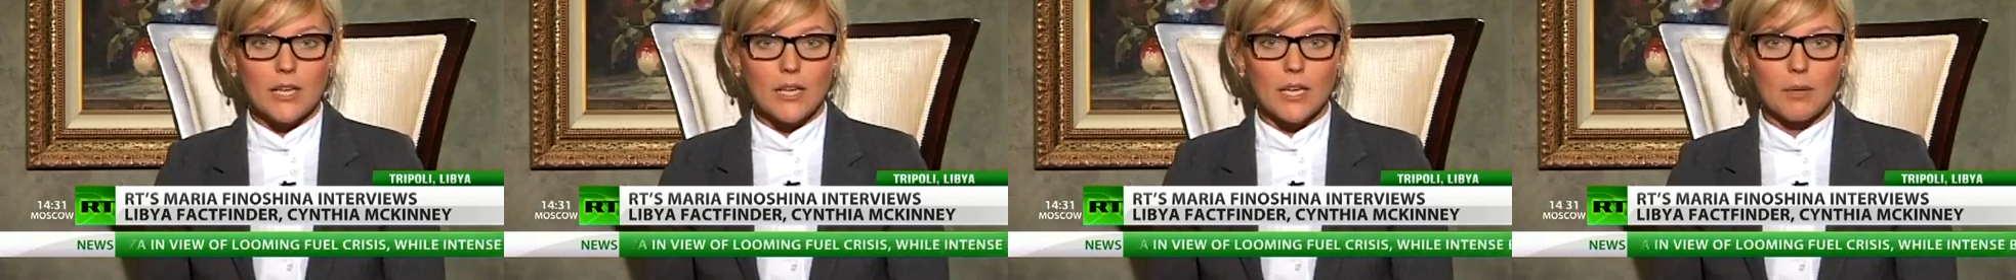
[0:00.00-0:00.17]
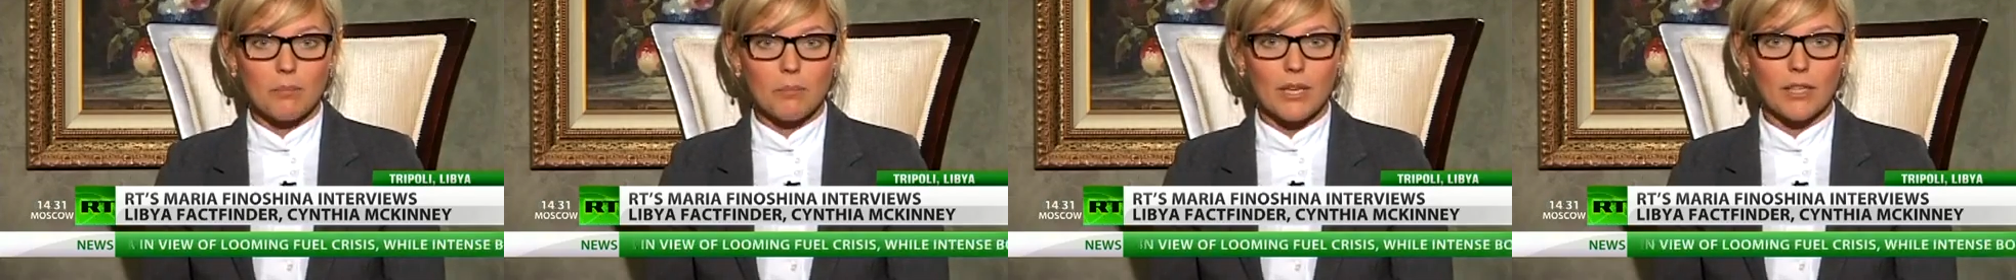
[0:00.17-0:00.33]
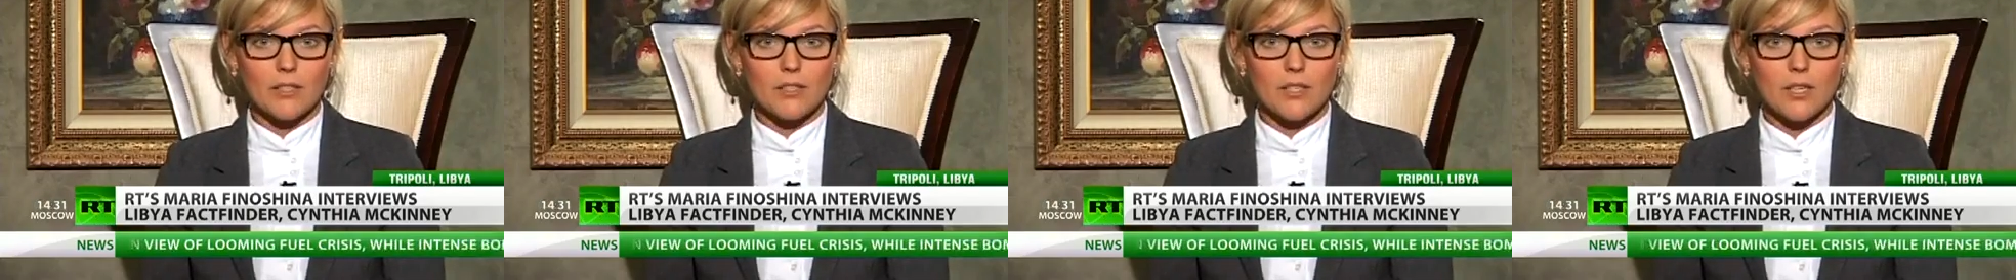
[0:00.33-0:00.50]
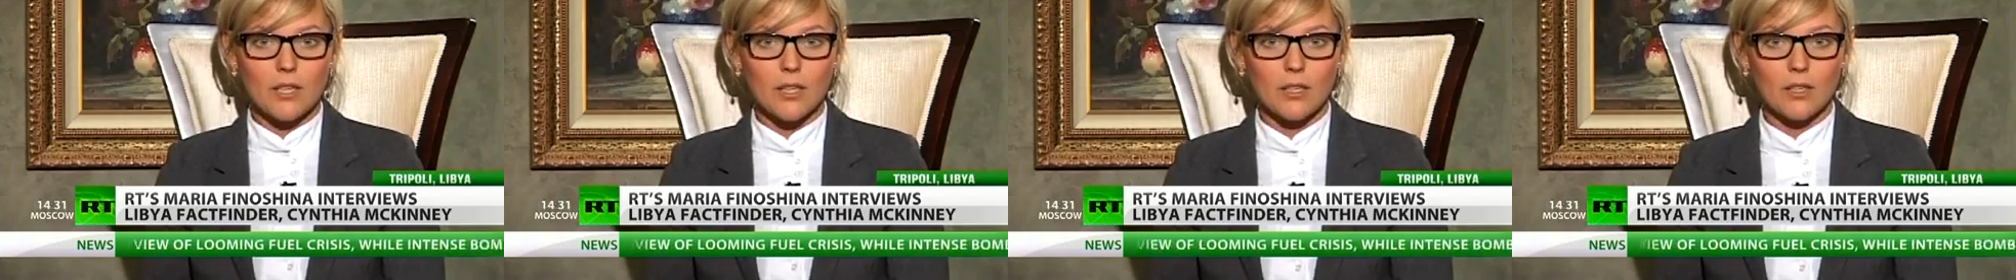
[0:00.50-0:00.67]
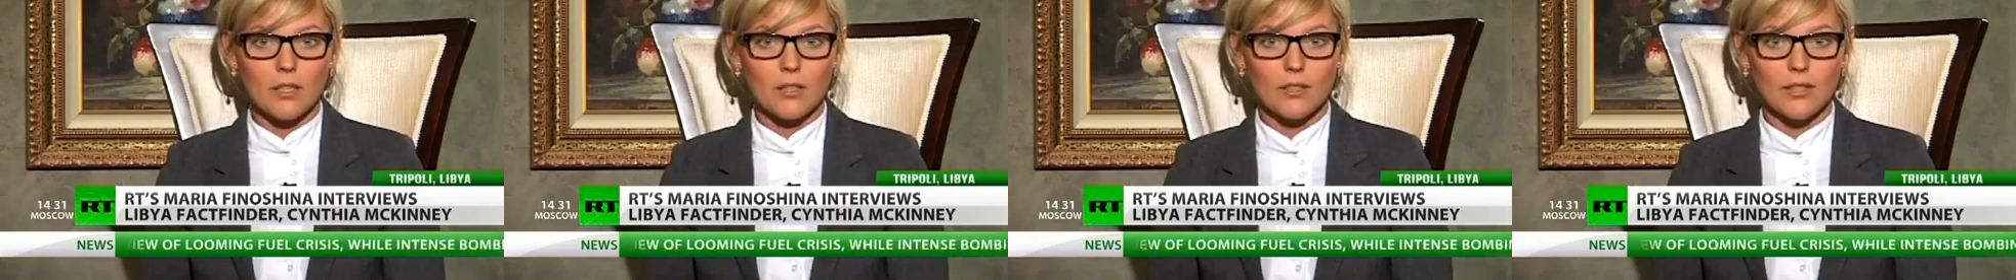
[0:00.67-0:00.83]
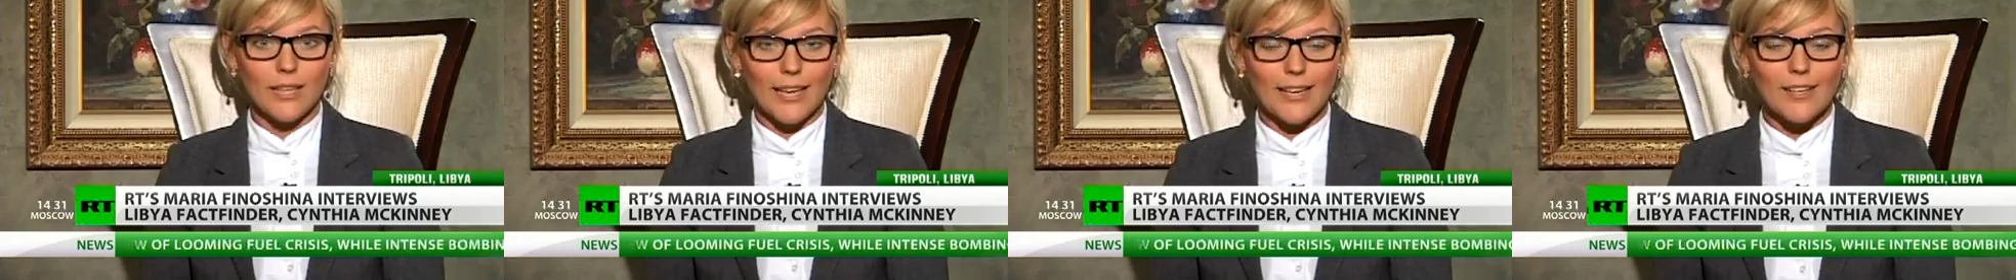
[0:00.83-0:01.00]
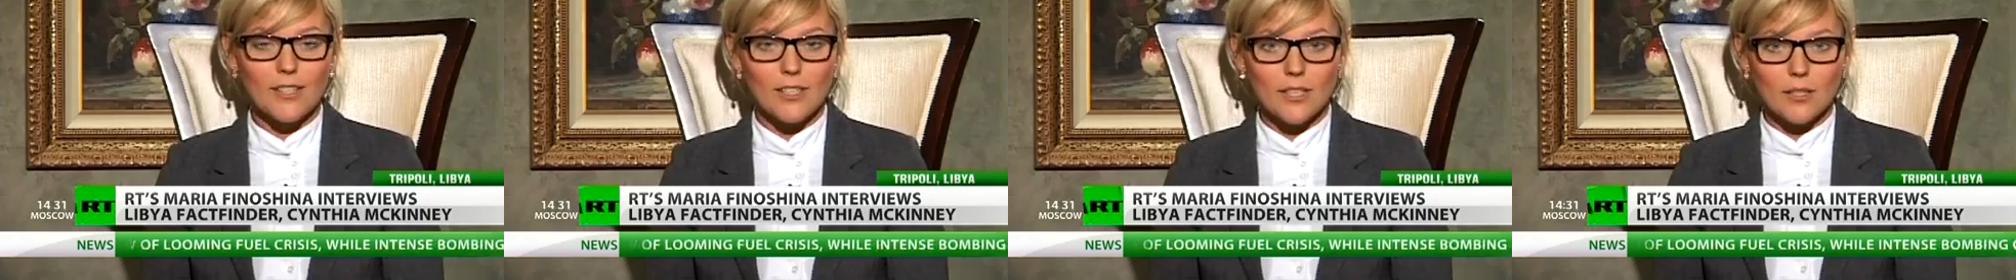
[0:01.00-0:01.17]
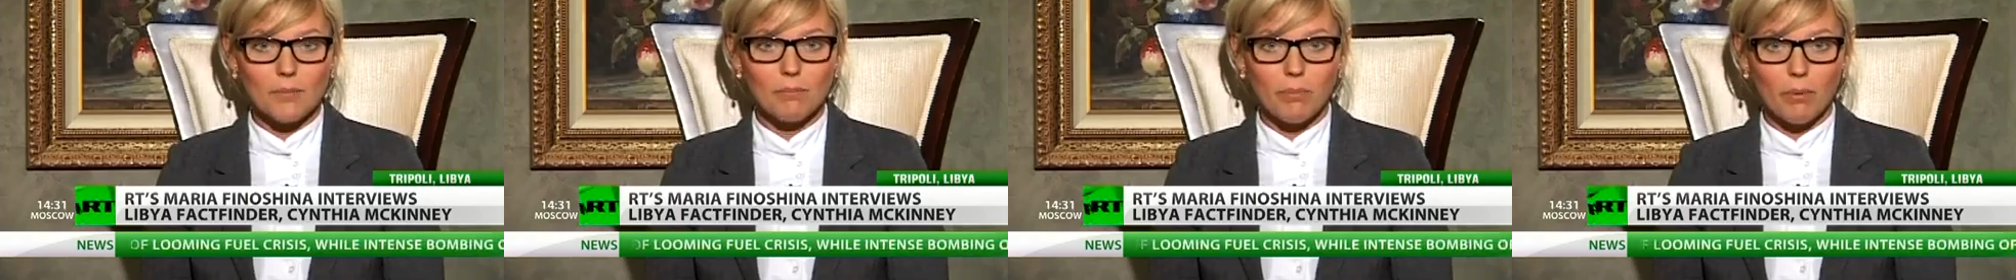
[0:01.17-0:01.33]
amid NATO